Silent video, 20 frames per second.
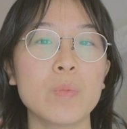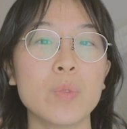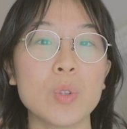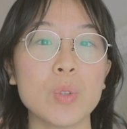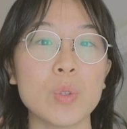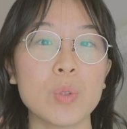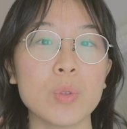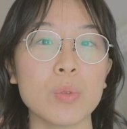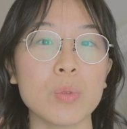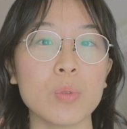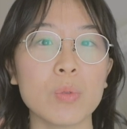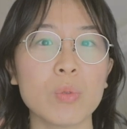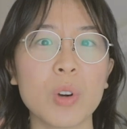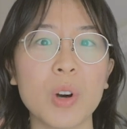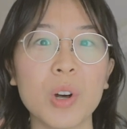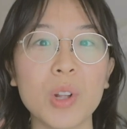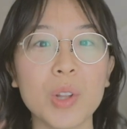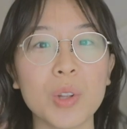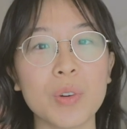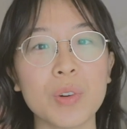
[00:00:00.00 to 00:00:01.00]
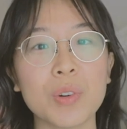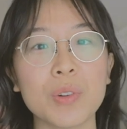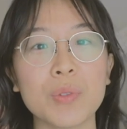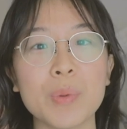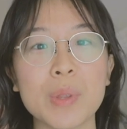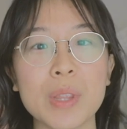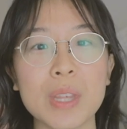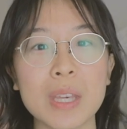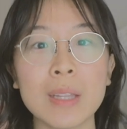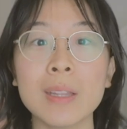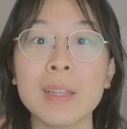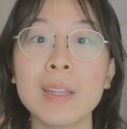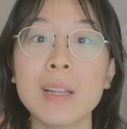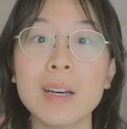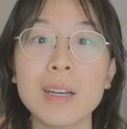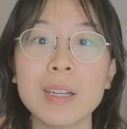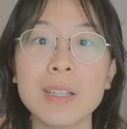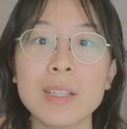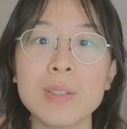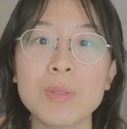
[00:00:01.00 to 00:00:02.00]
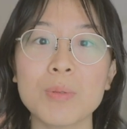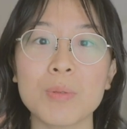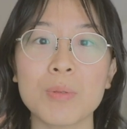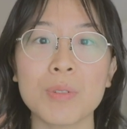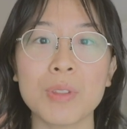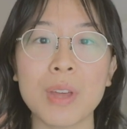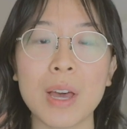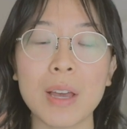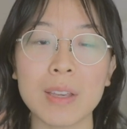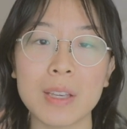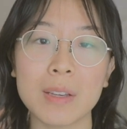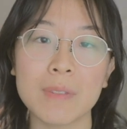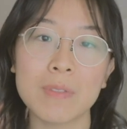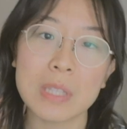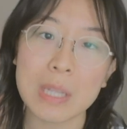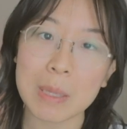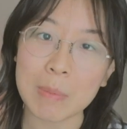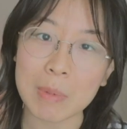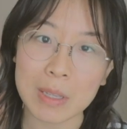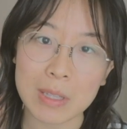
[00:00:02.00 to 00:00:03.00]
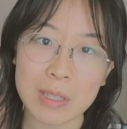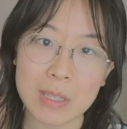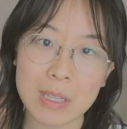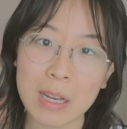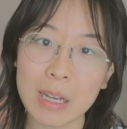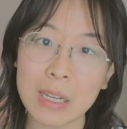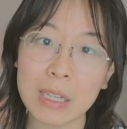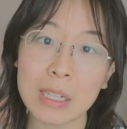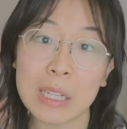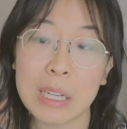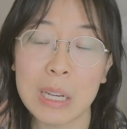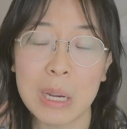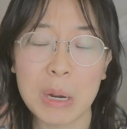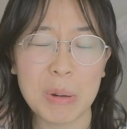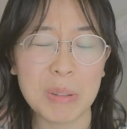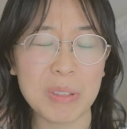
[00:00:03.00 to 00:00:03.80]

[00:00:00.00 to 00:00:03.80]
to color within lines, or that gives them anxiety,